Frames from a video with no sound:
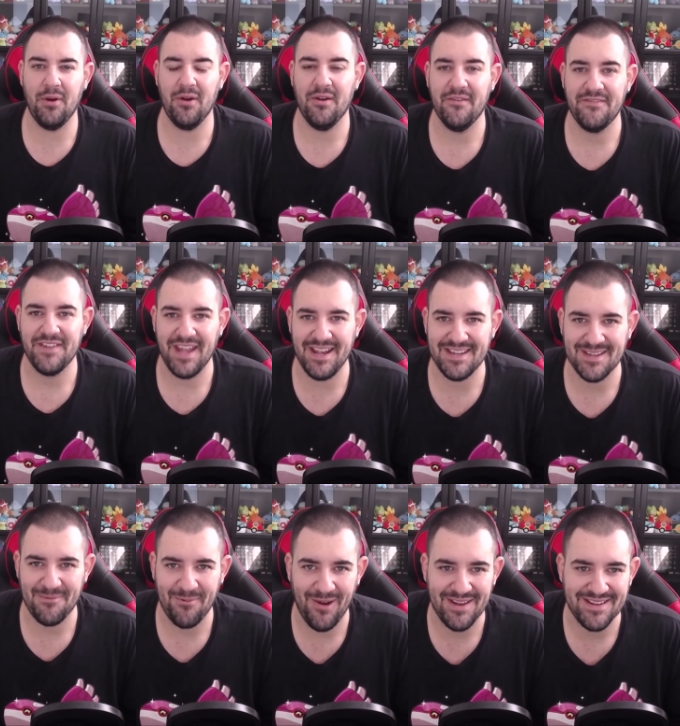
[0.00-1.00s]
birthday,
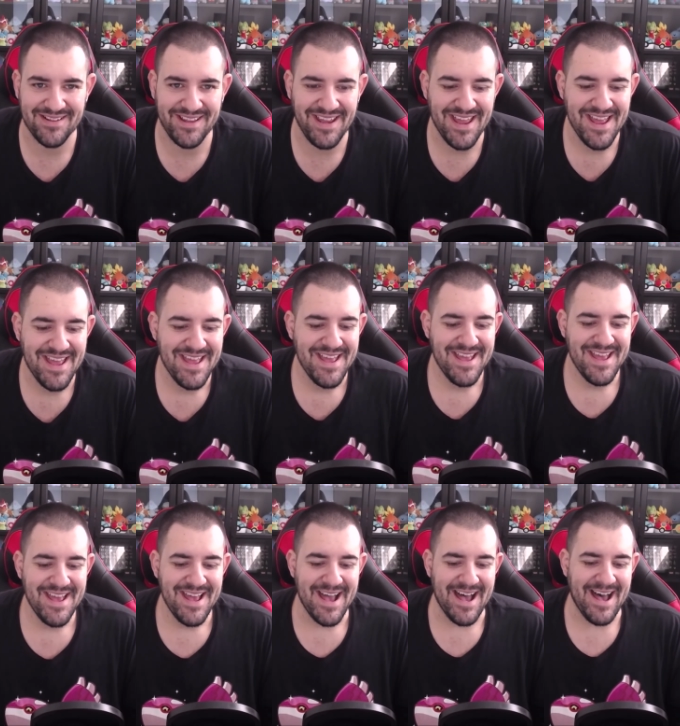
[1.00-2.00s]
surprisingly.
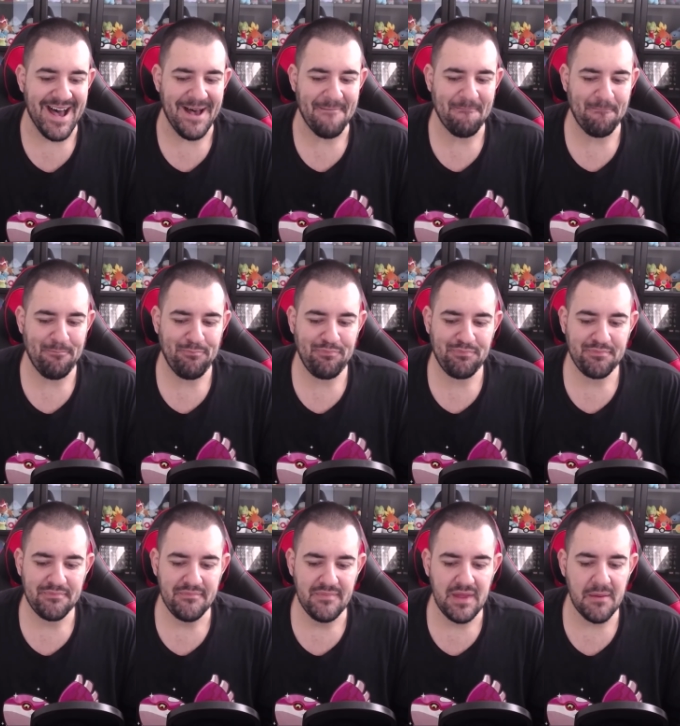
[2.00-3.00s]
Um,
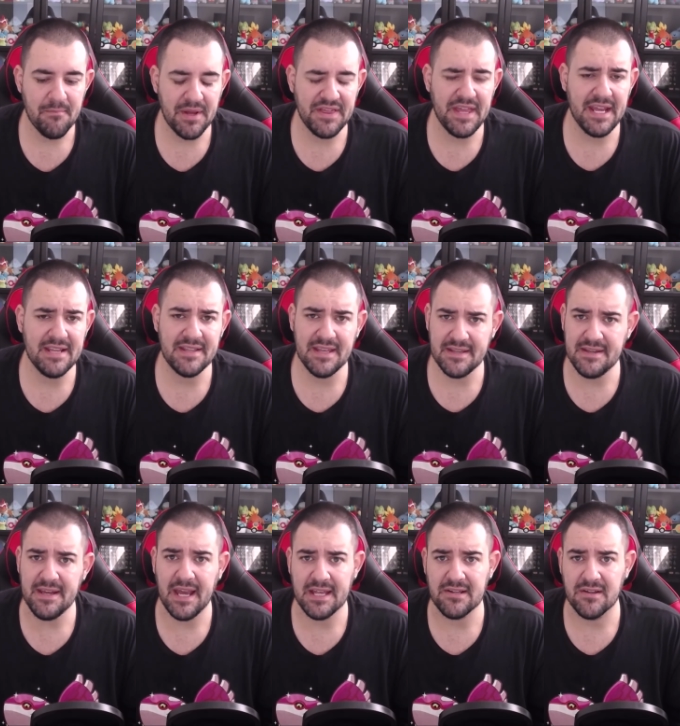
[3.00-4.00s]
but things this
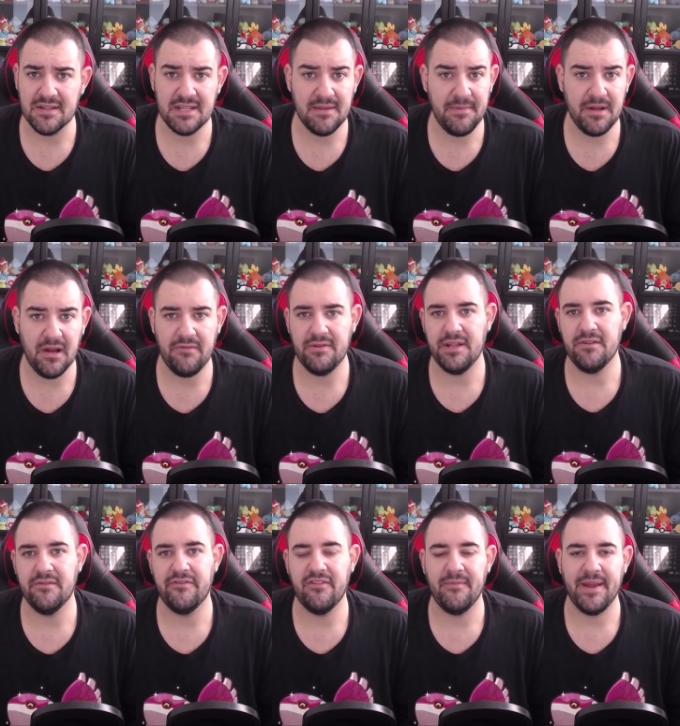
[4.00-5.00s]
year has honestly been going really
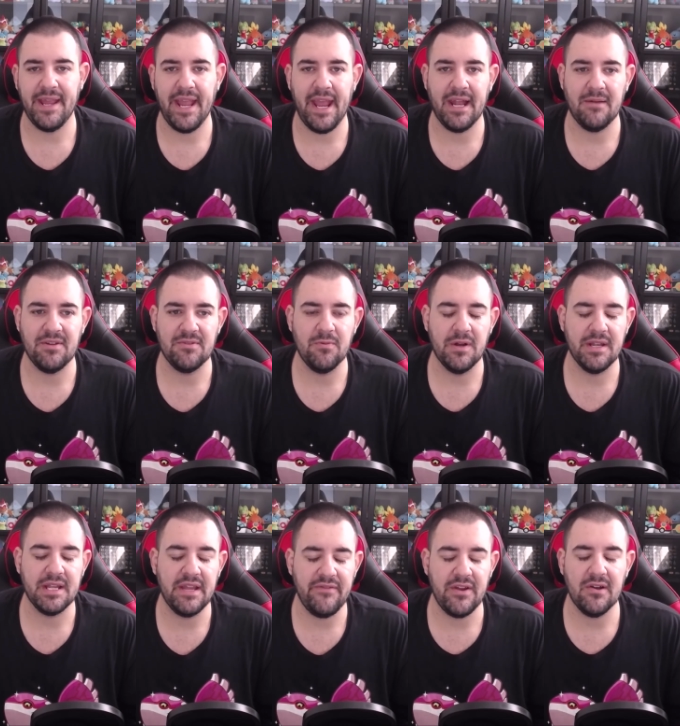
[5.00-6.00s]
good for me, and I just wanted
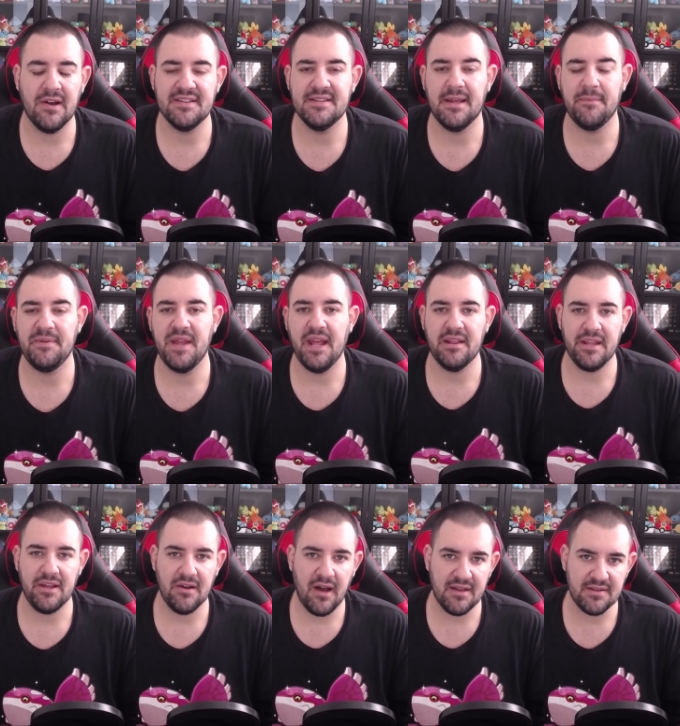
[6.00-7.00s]
to give you guys an update, let
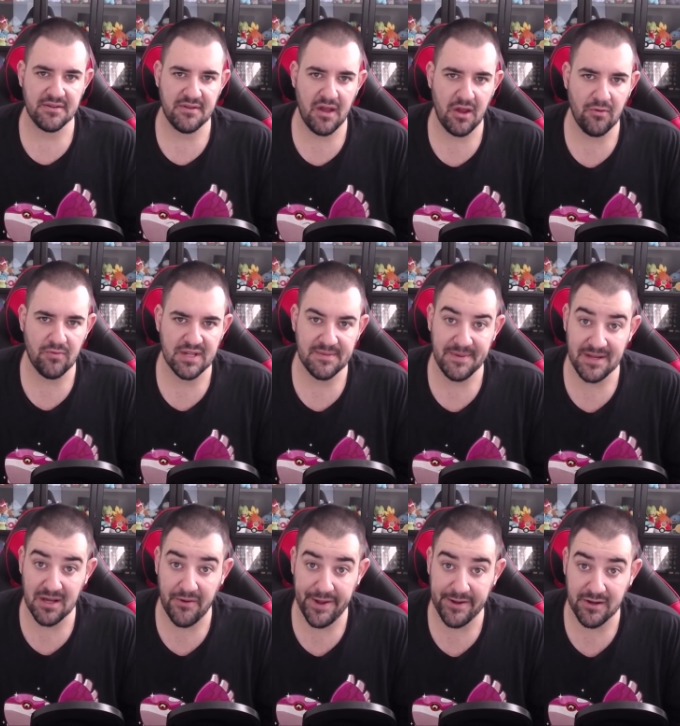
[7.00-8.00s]
you guys know what's been
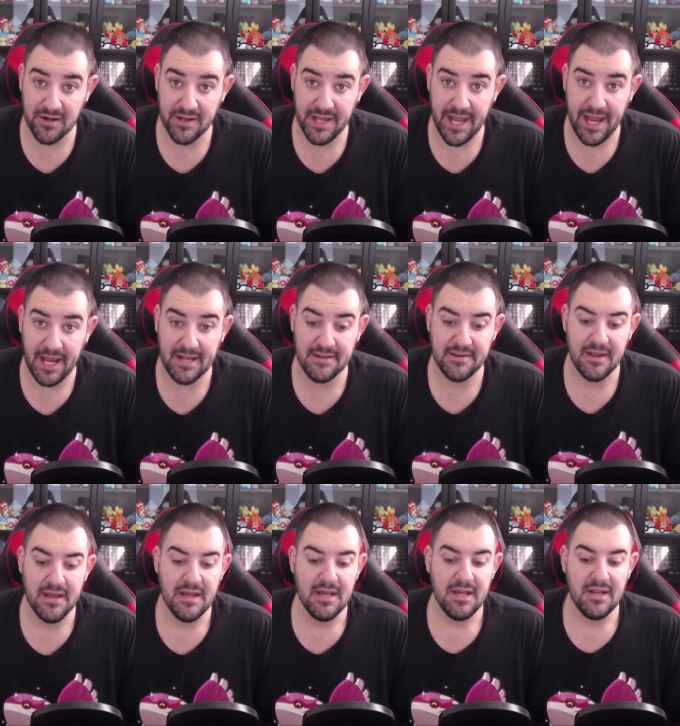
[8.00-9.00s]
going on, and
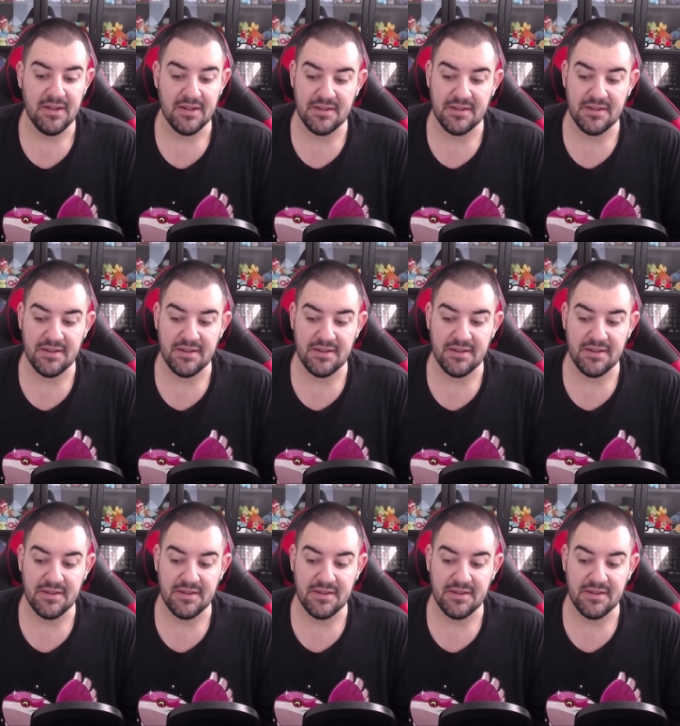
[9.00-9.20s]
just